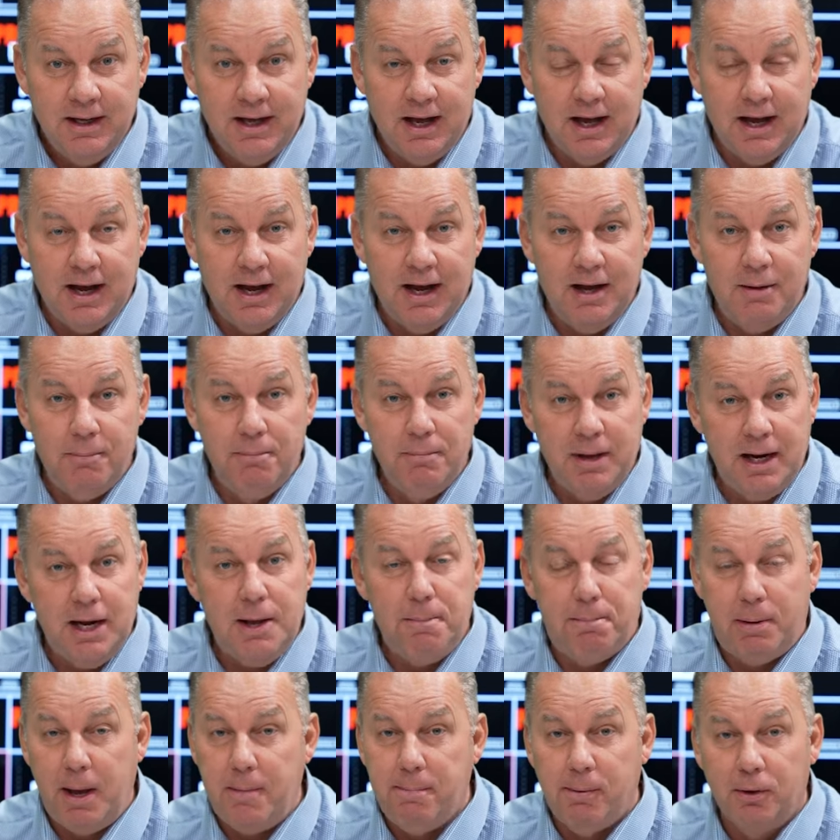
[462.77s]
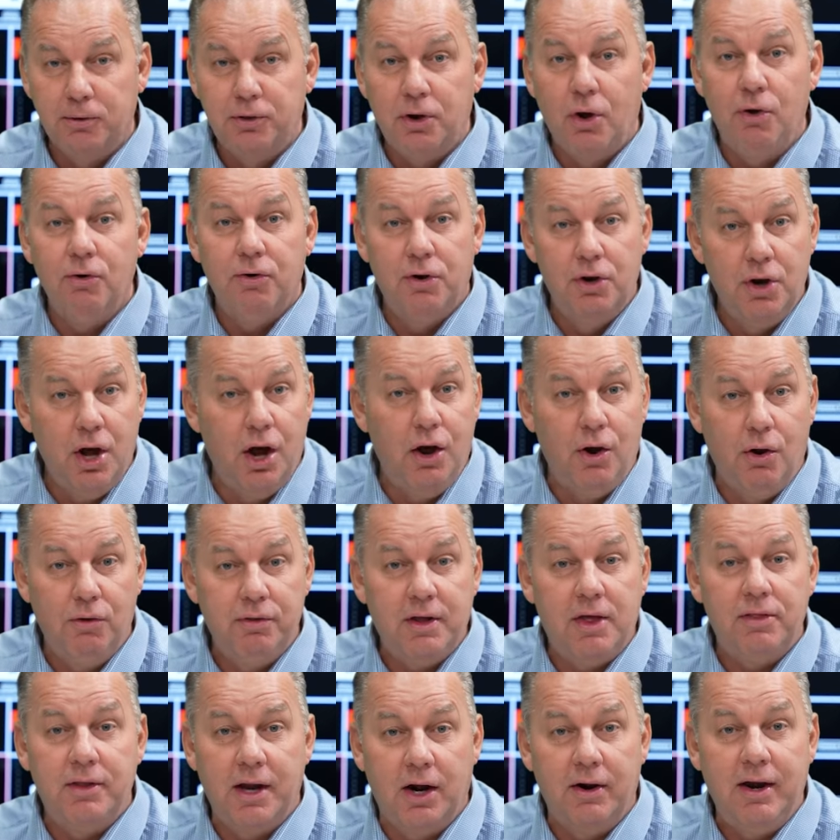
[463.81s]
Uh, many people don't know
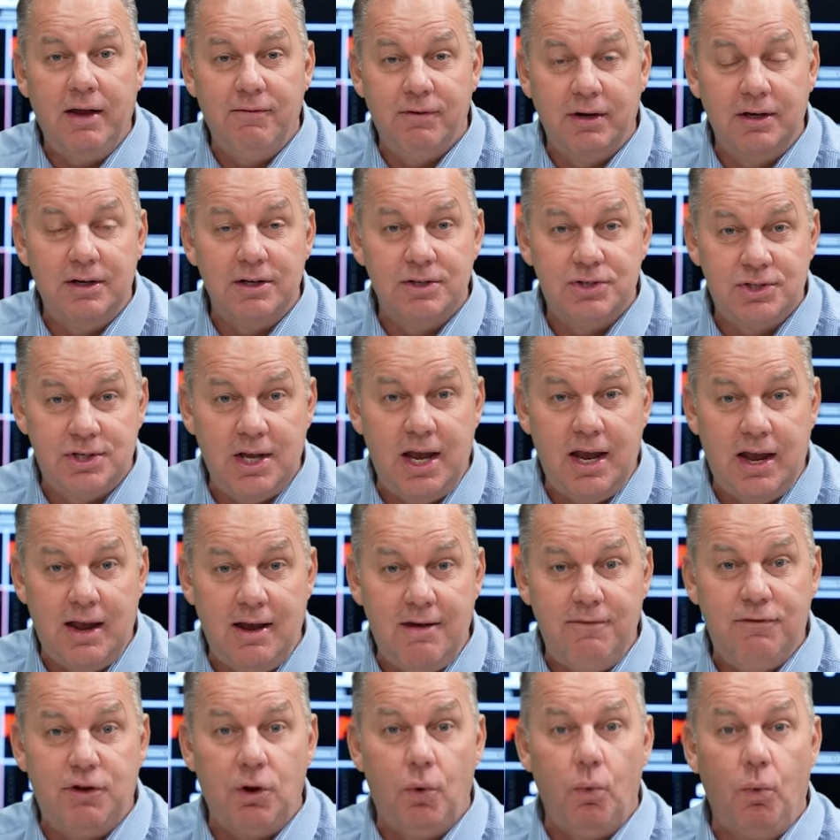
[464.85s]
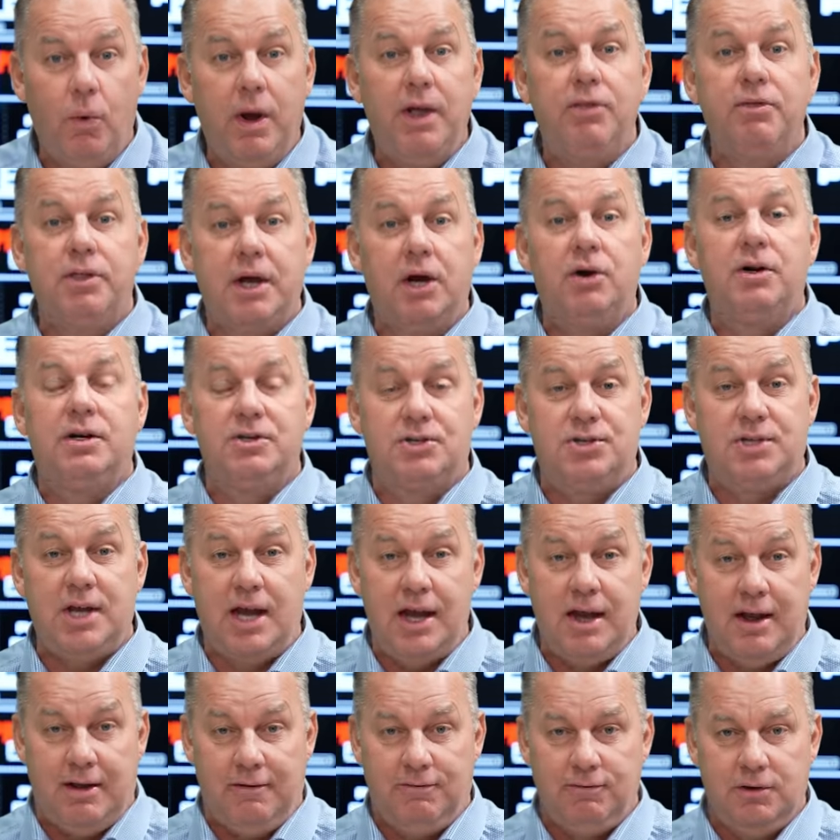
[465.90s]
that they're even deceived when they're
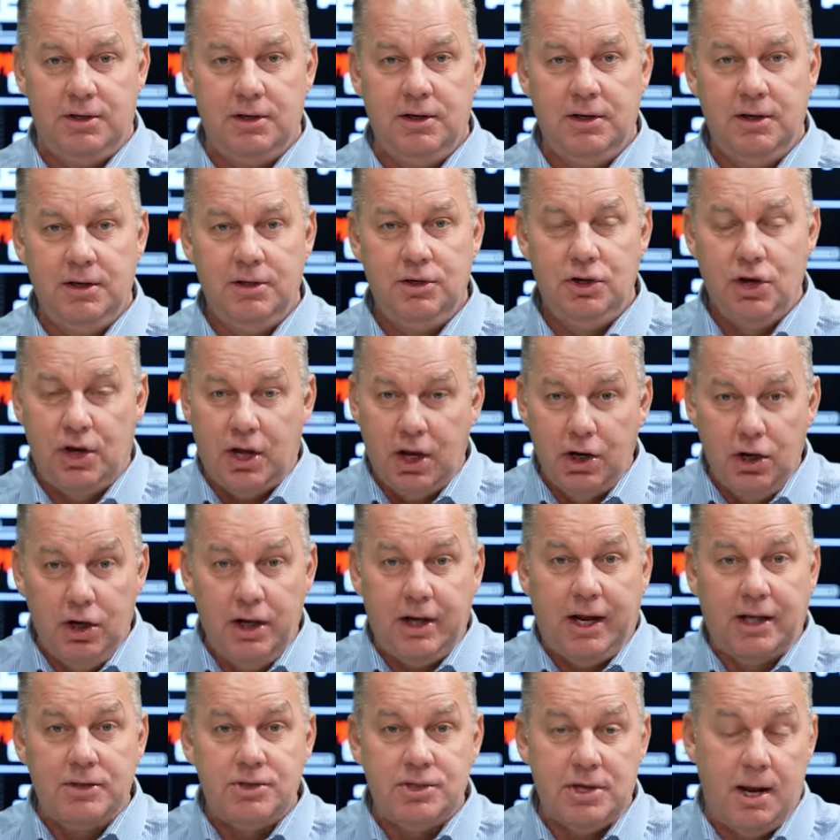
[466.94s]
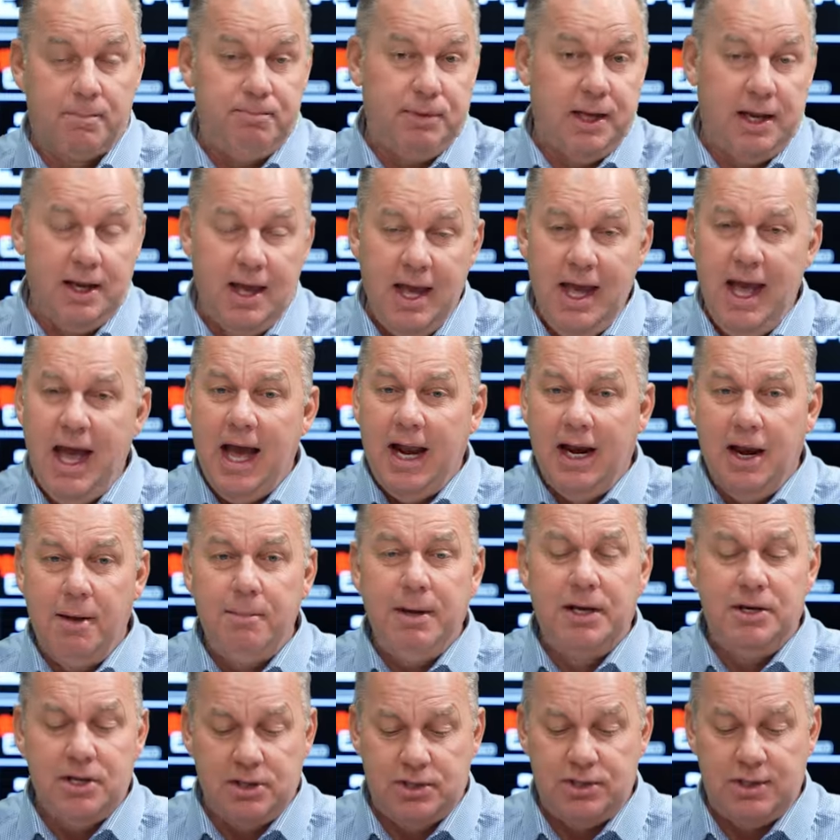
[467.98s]
deceived. You can look at something, and let
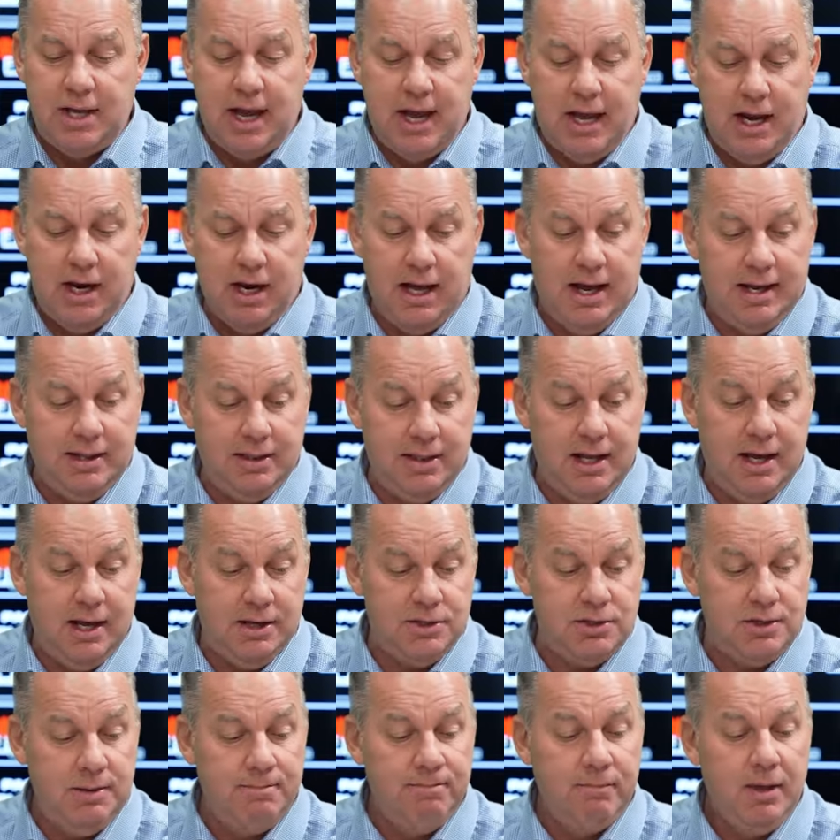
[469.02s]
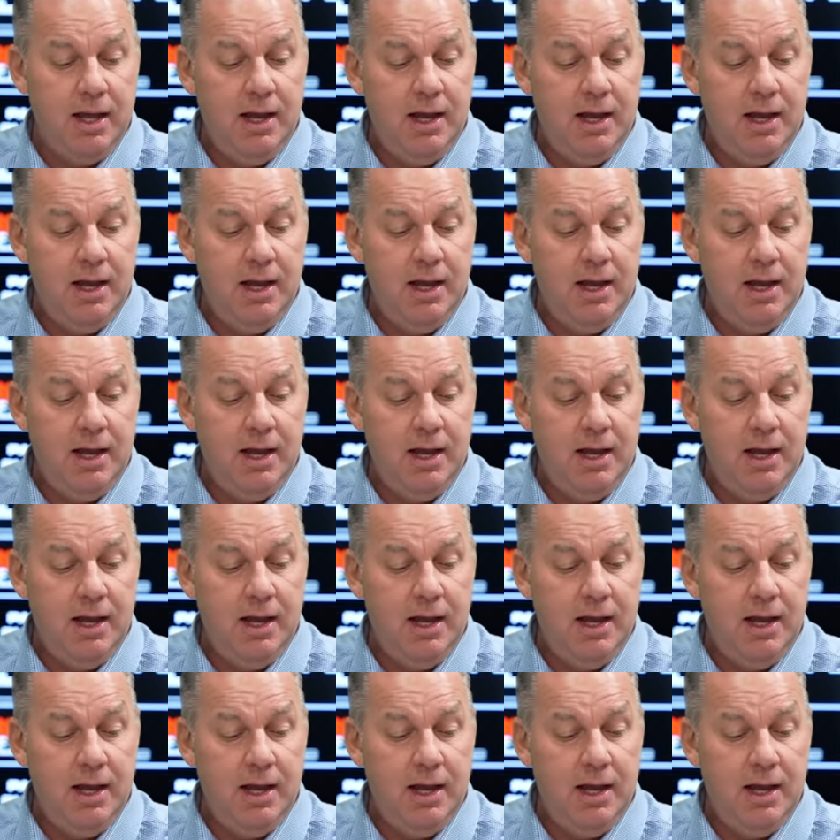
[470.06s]
me just say it like this.